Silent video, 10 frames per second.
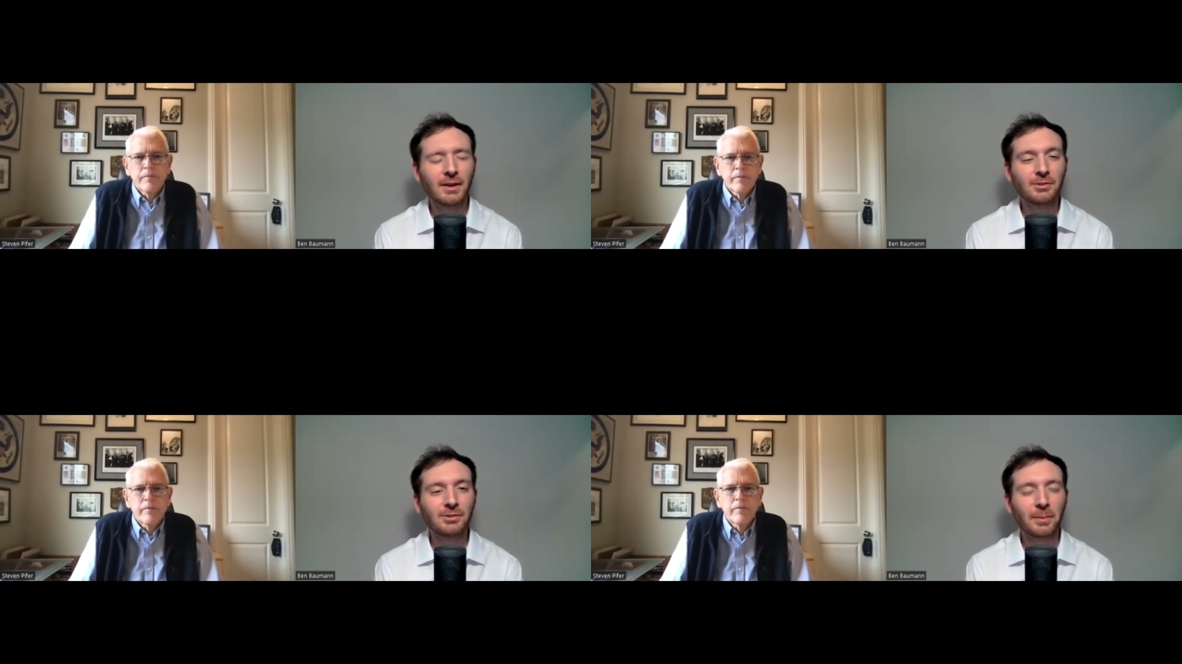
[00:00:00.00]

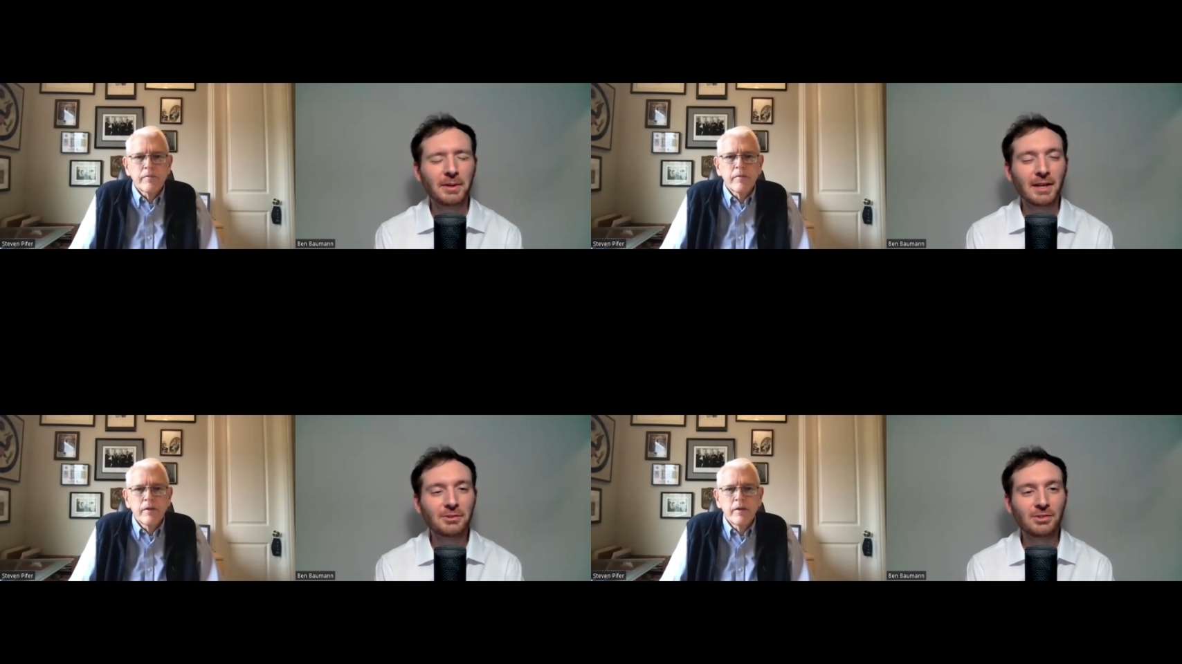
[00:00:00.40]
Speaker 1: So I
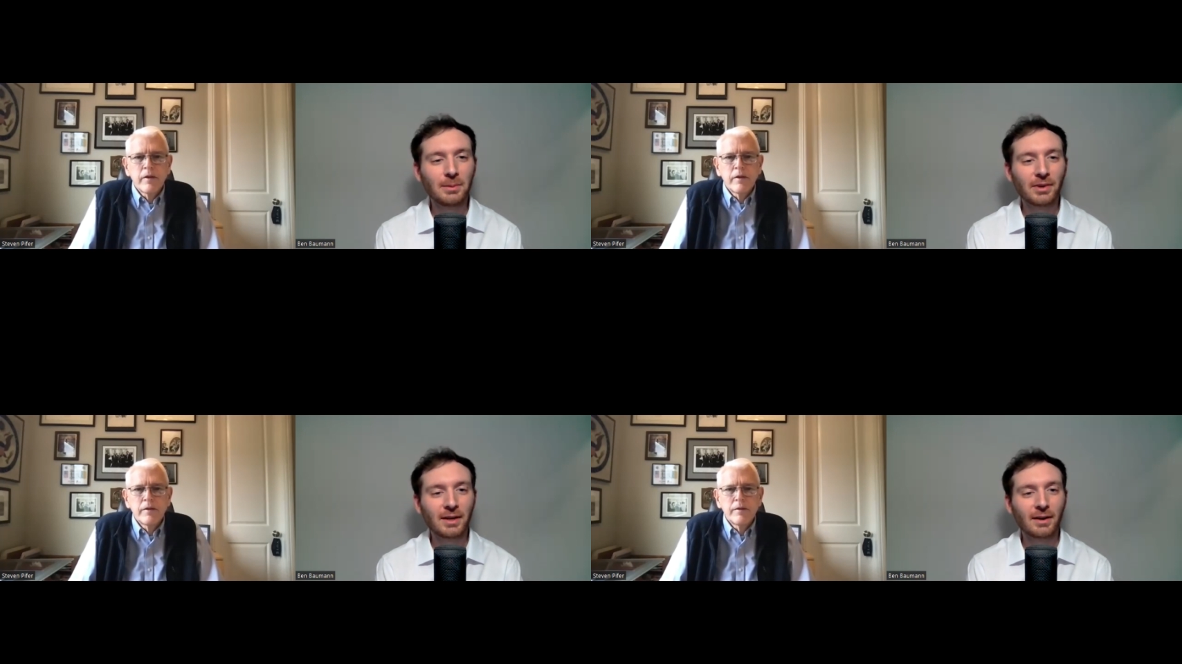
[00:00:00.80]
mean, that just
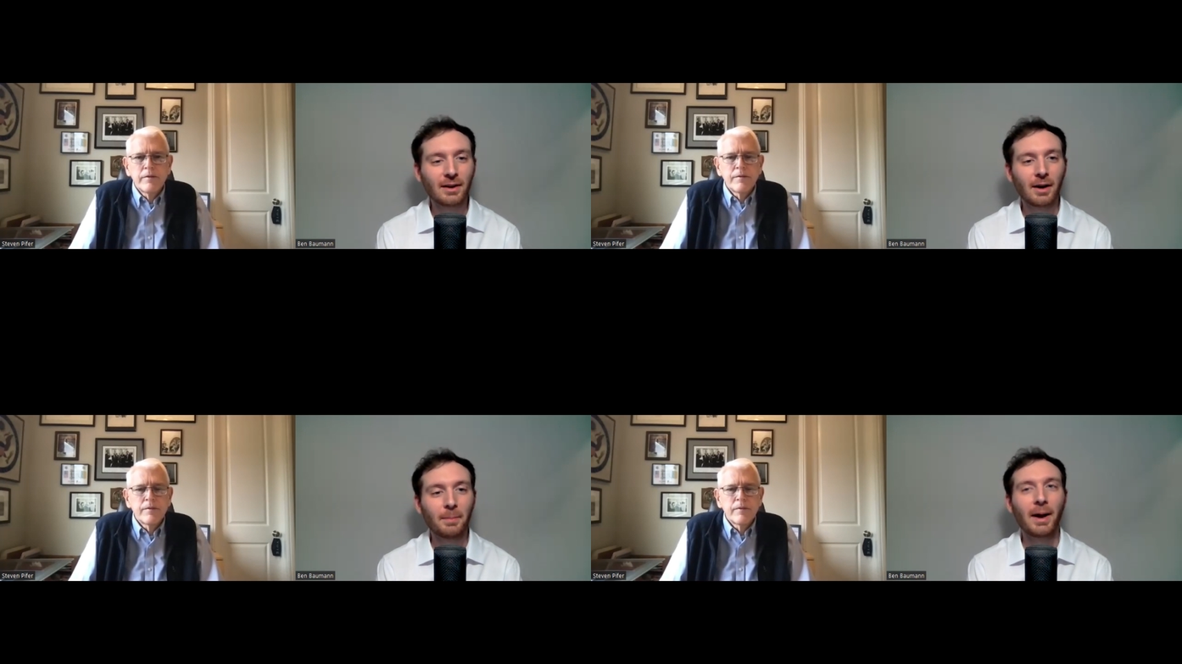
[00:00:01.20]
seems like
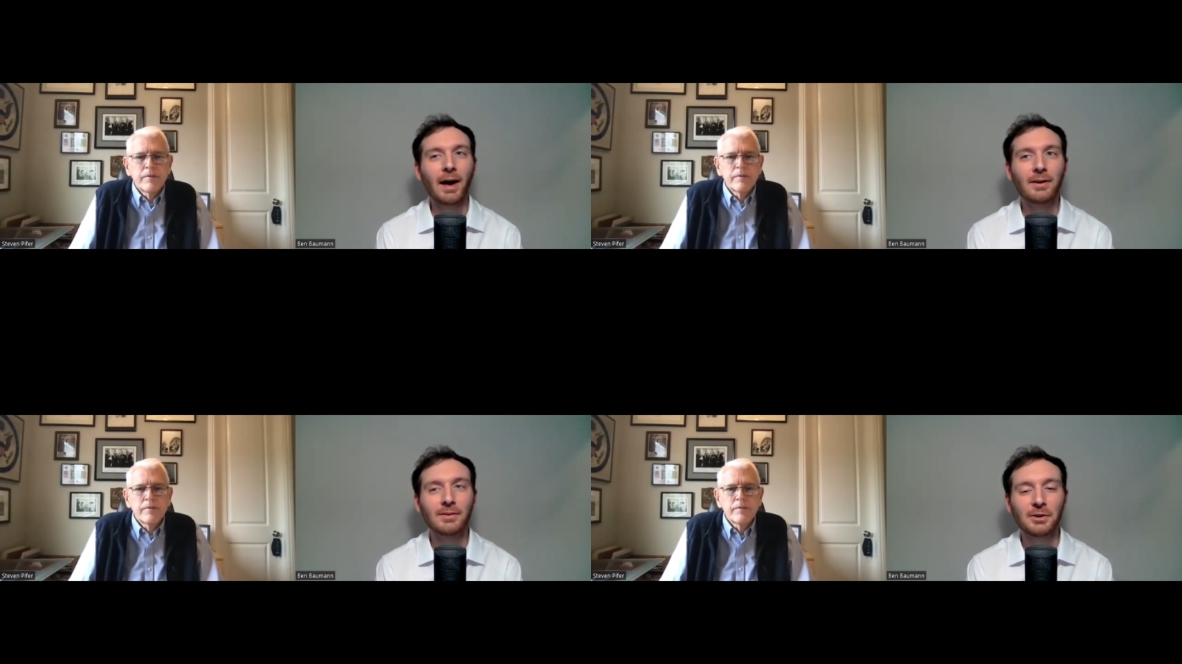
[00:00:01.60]
a, a
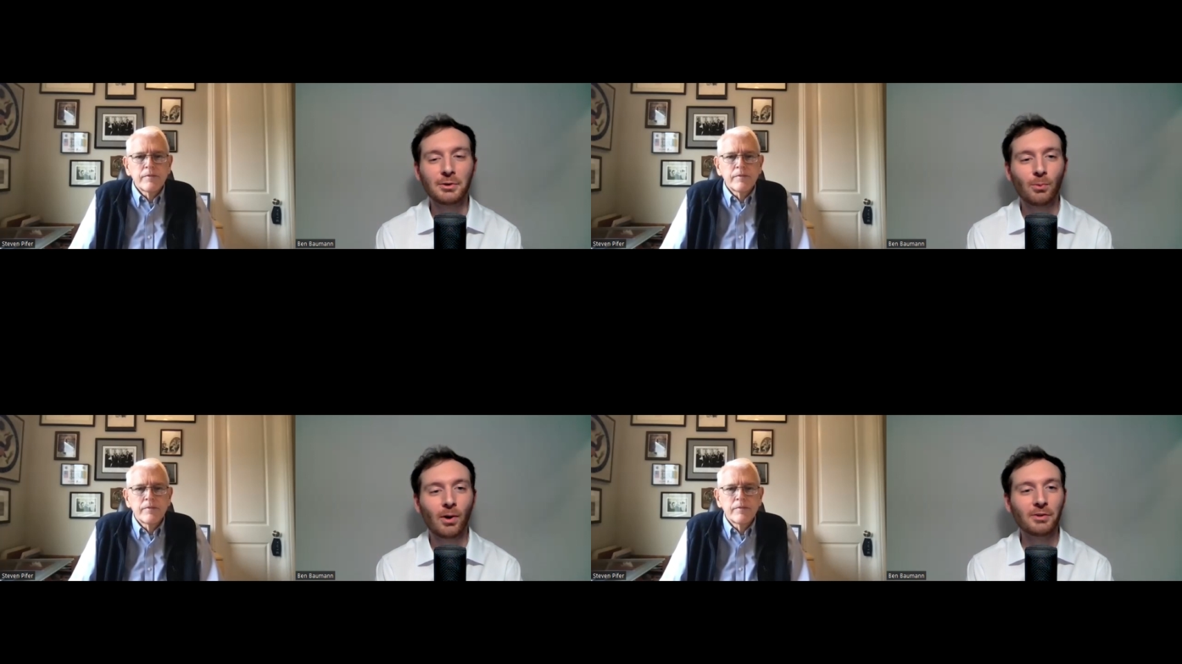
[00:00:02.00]
pattern that
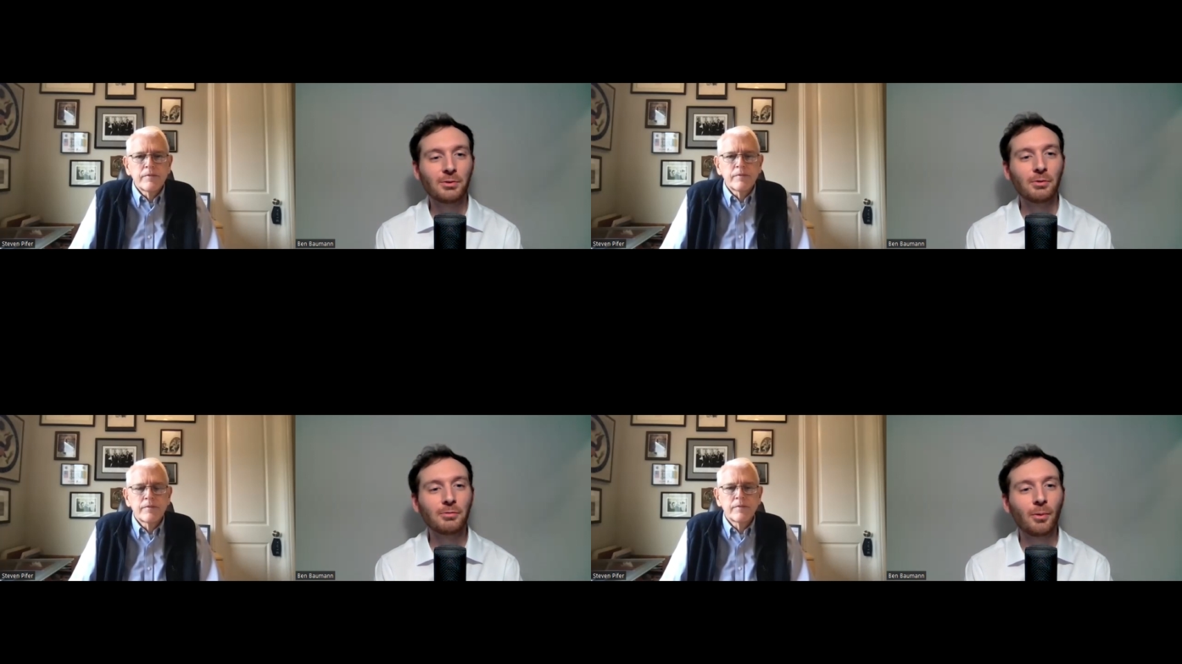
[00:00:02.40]
you'd want
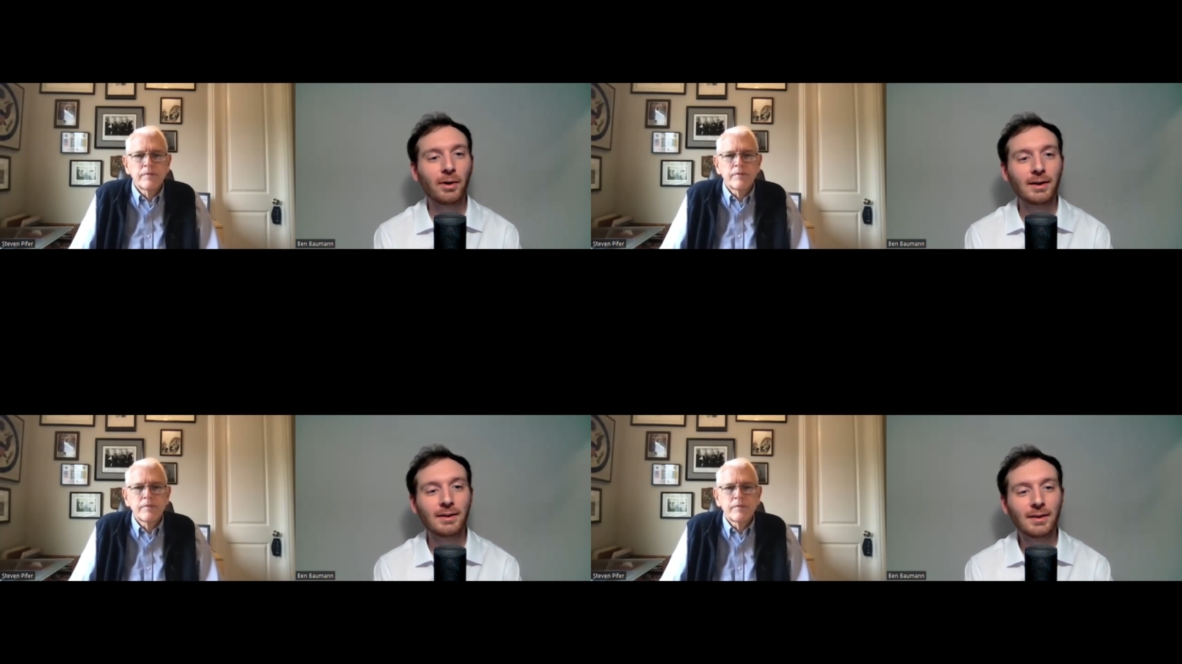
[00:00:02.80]
to
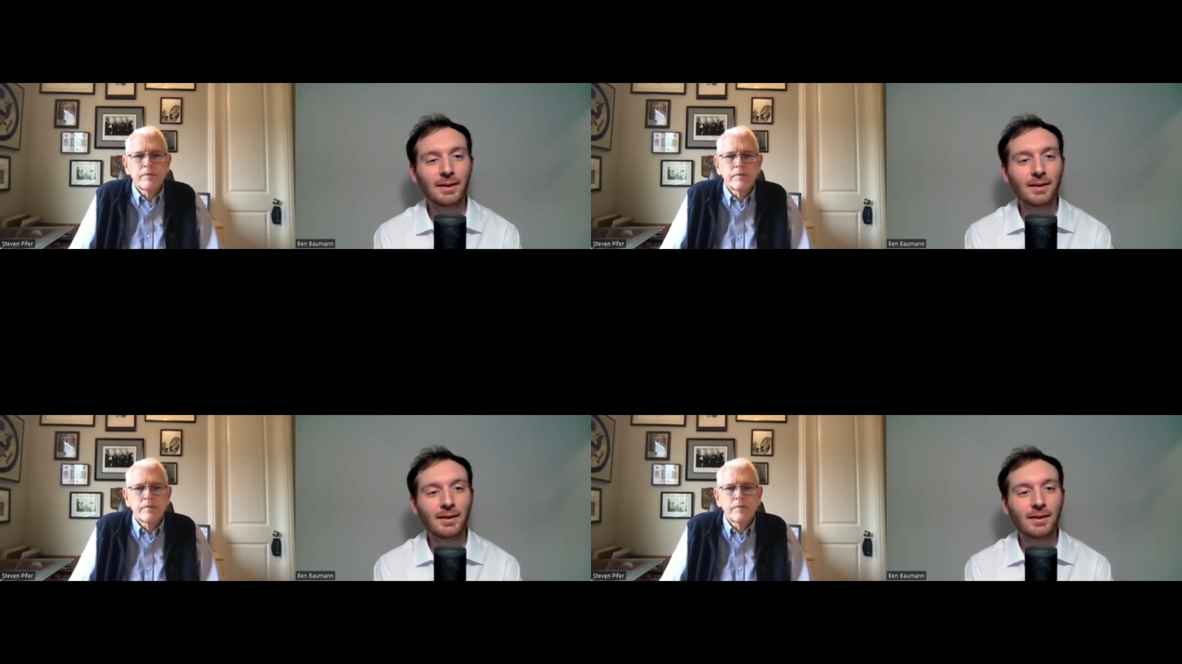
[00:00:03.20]
avoid